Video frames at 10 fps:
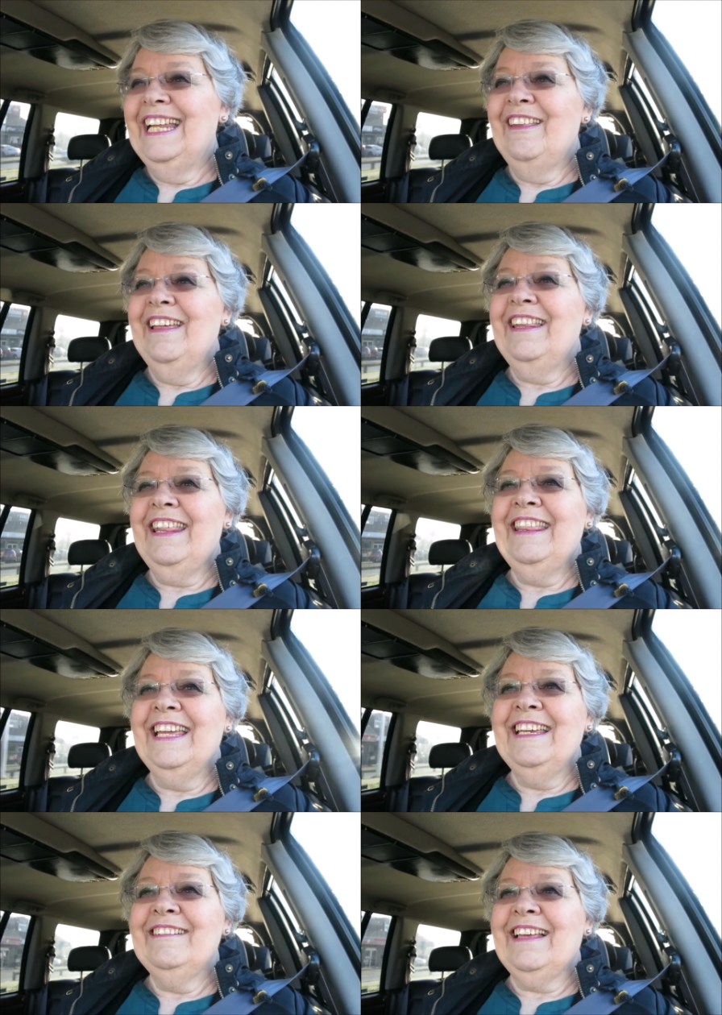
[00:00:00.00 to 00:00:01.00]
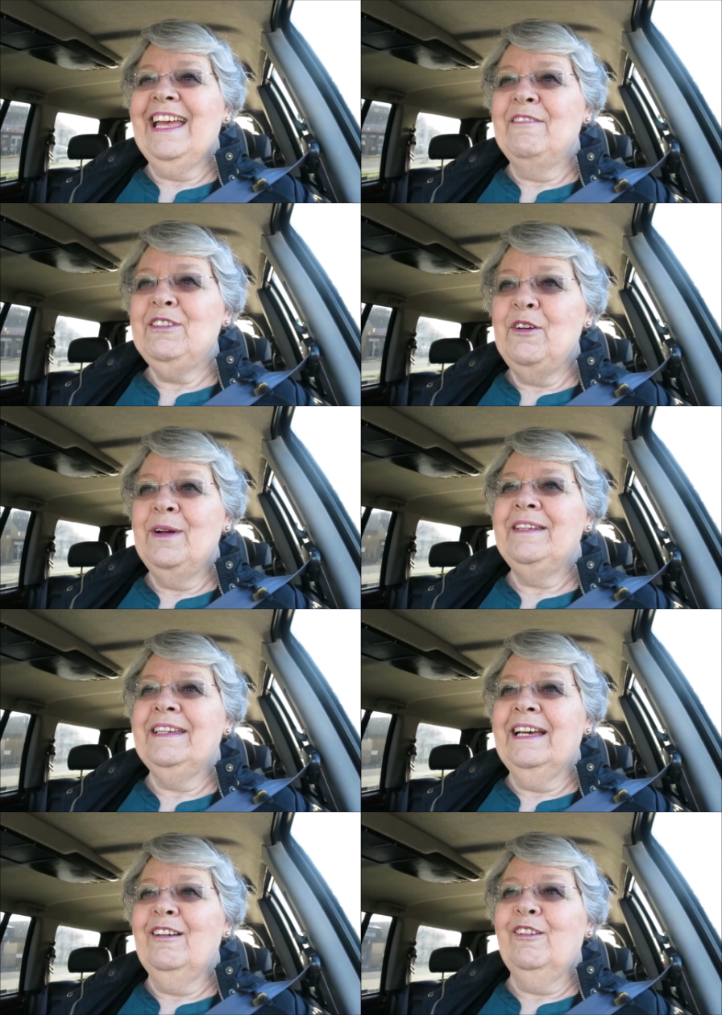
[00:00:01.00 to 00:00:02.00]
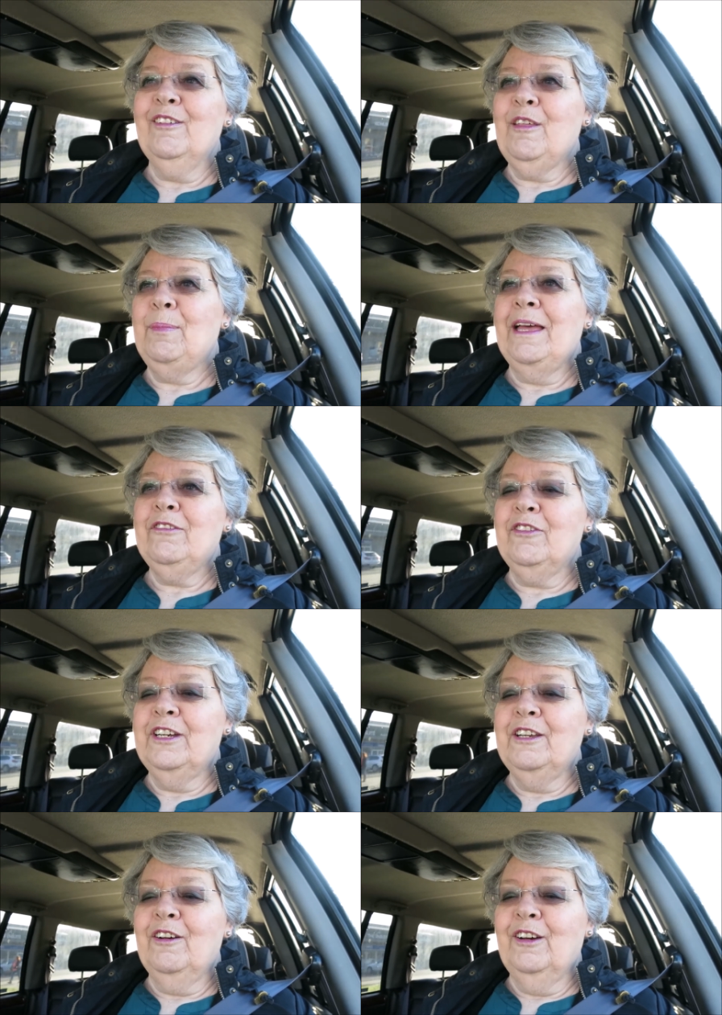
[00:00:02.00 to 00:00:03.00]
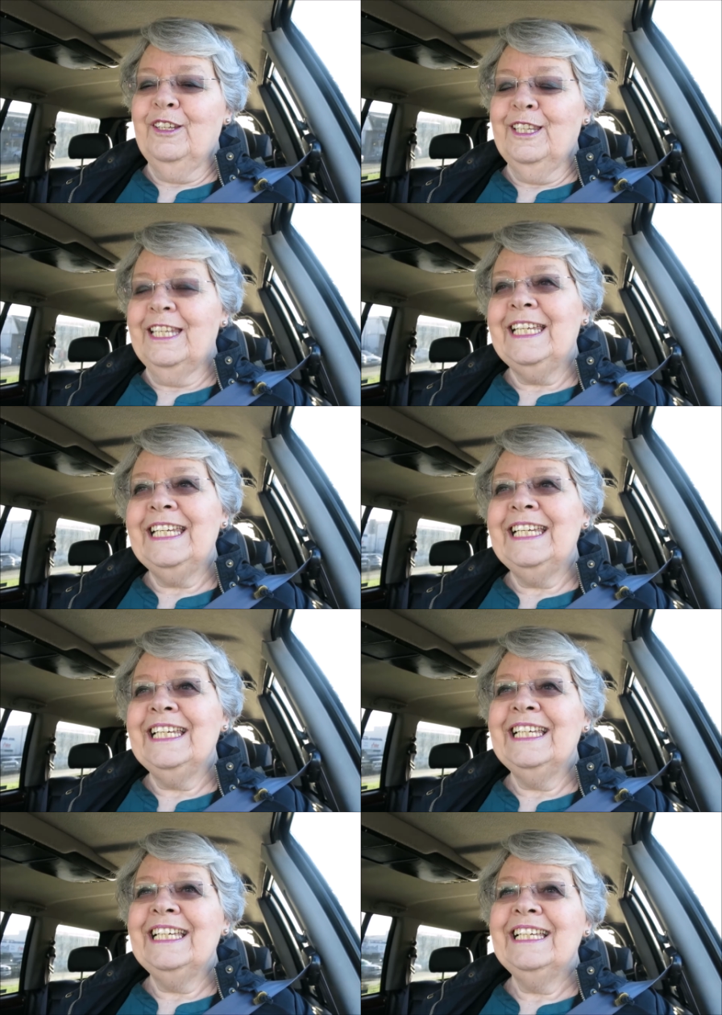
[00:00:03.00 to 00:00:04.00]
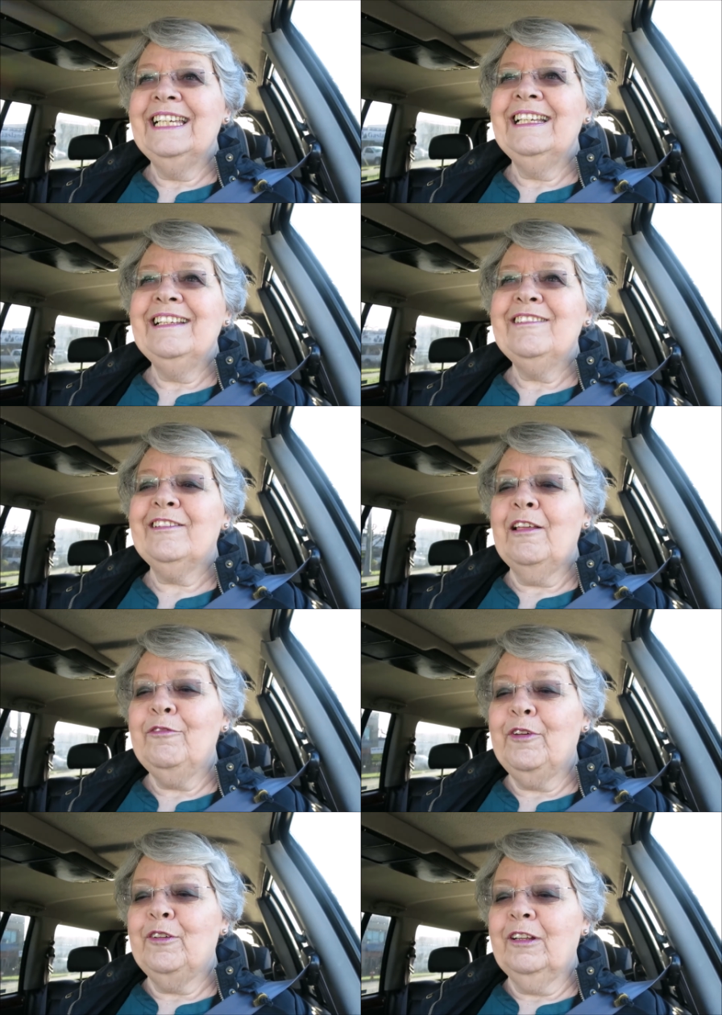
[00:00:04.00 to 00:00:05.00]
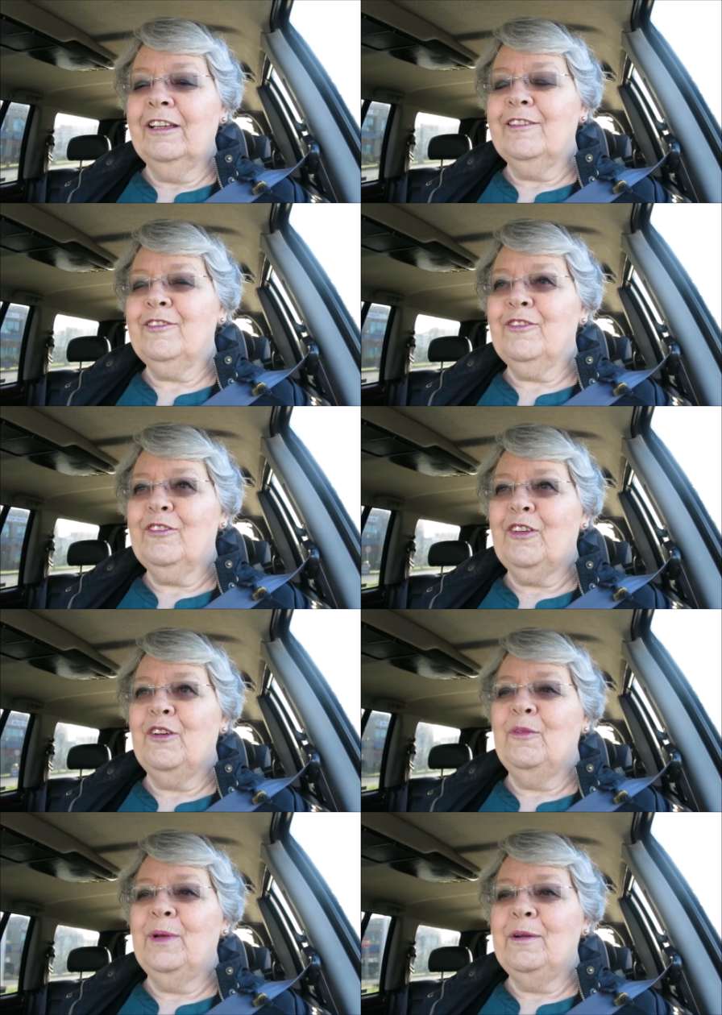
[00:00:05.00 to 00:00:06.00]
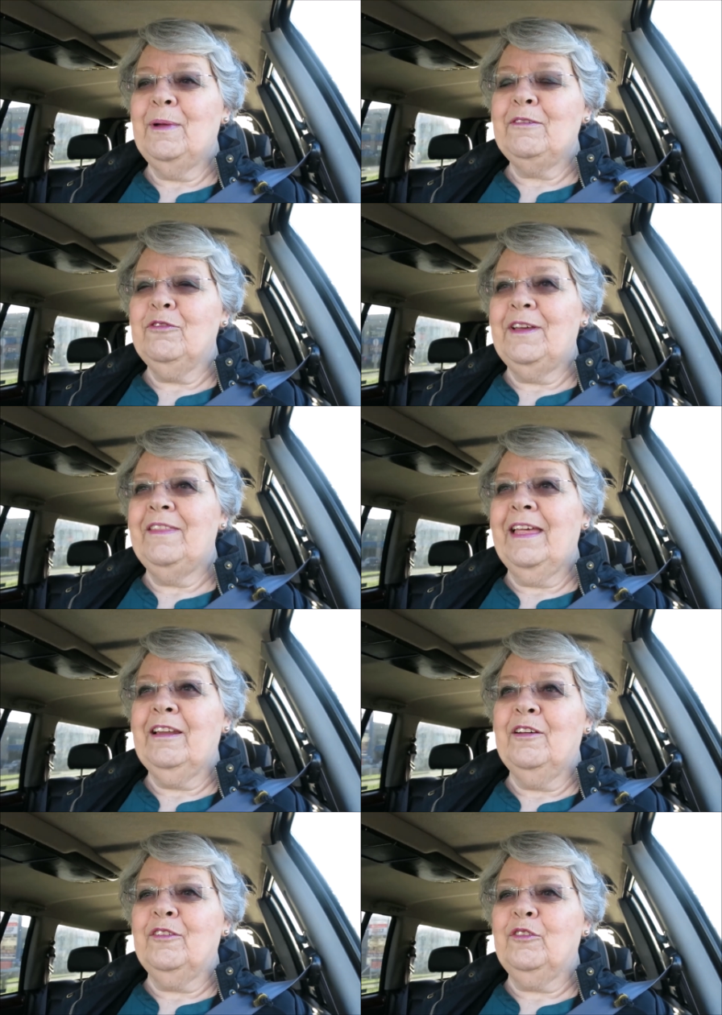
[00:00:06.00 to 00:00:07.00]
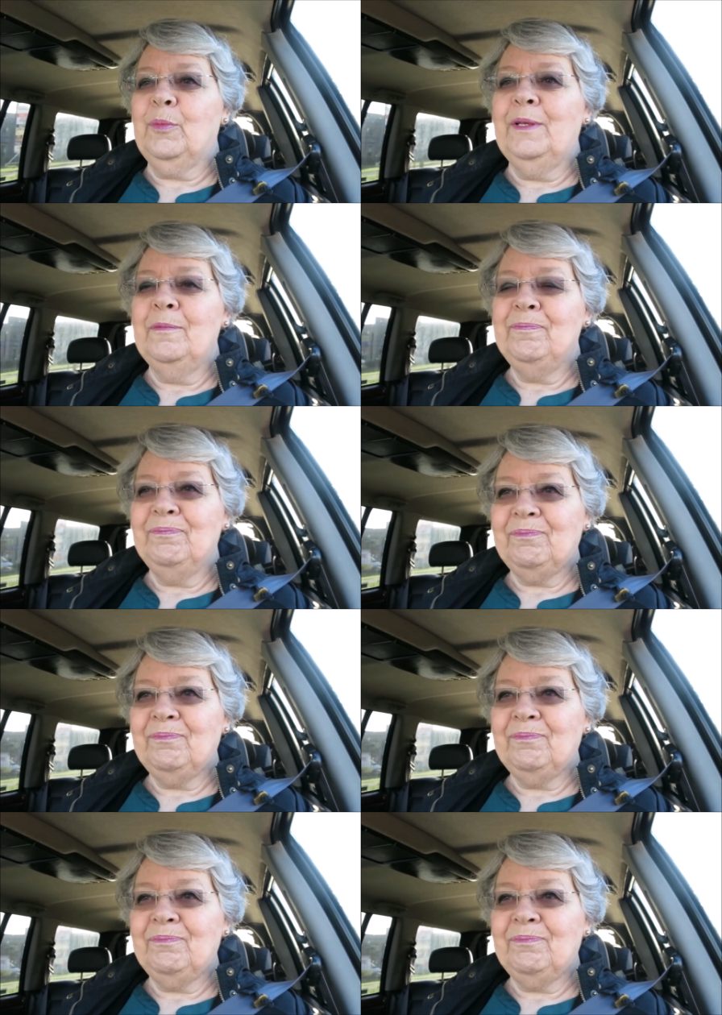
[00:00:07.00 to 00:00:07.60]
Now the other thing is I have no idea how long the battery on the cell phone lasts, so we're about to find that out as well.